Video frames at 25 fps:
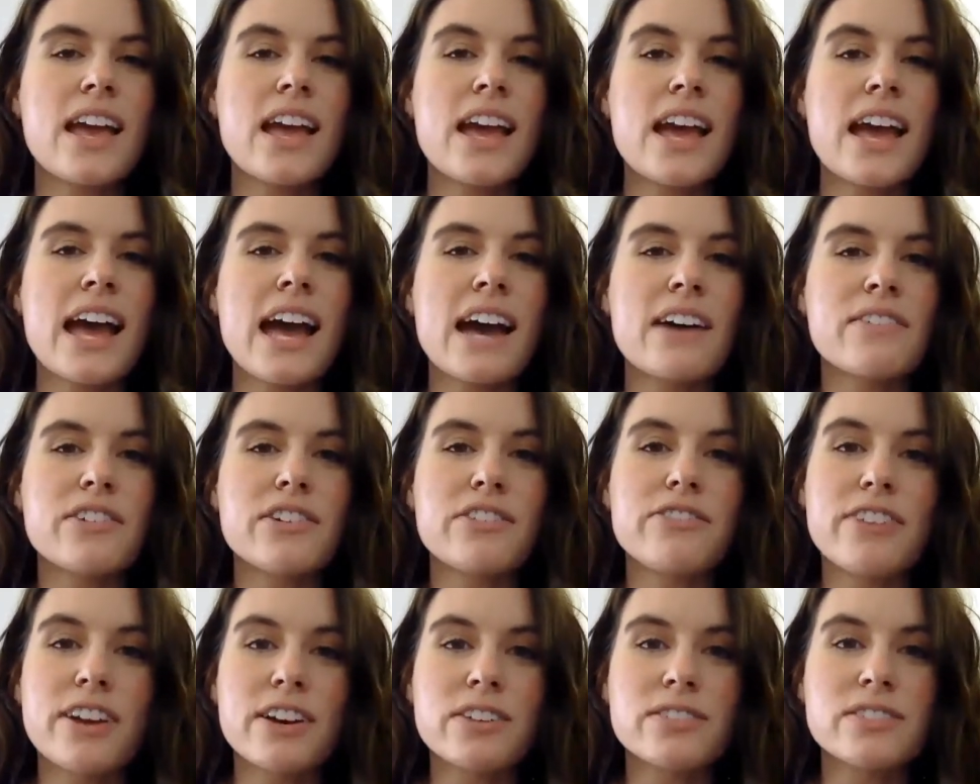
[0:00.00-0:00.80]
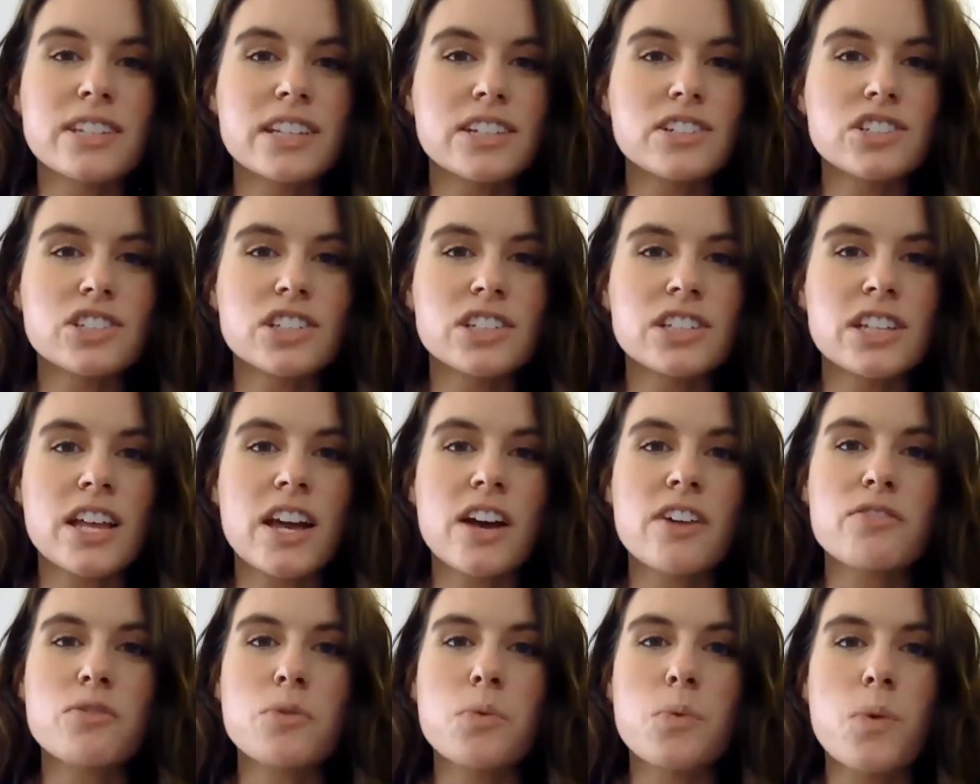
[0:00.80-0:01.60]
have a foundation of
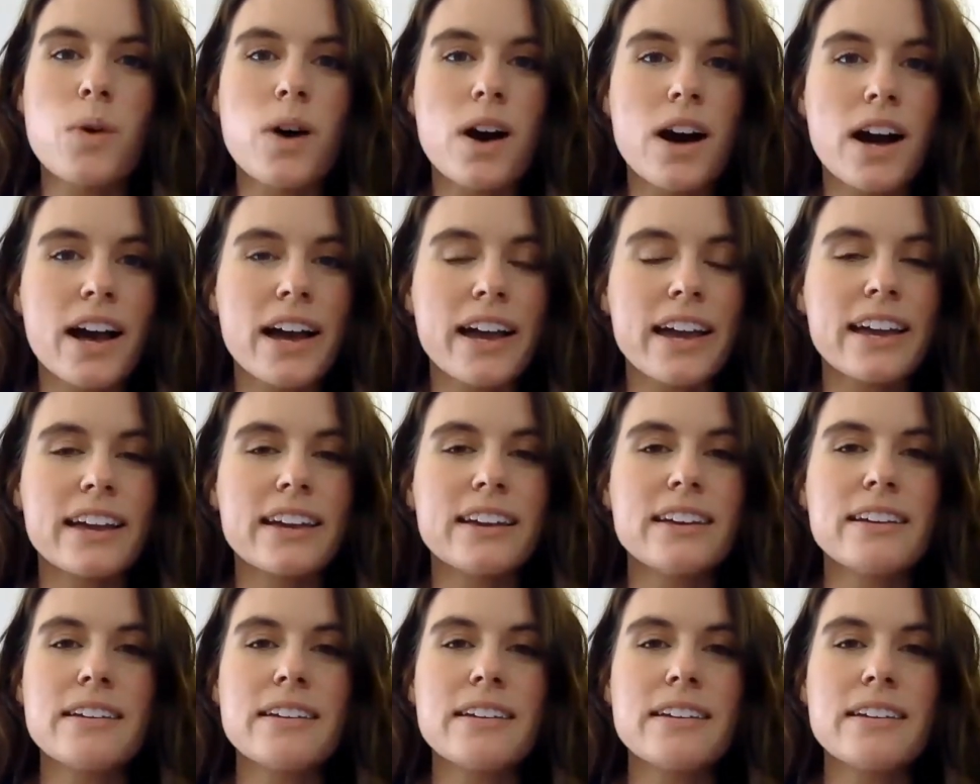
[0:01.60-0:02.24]
why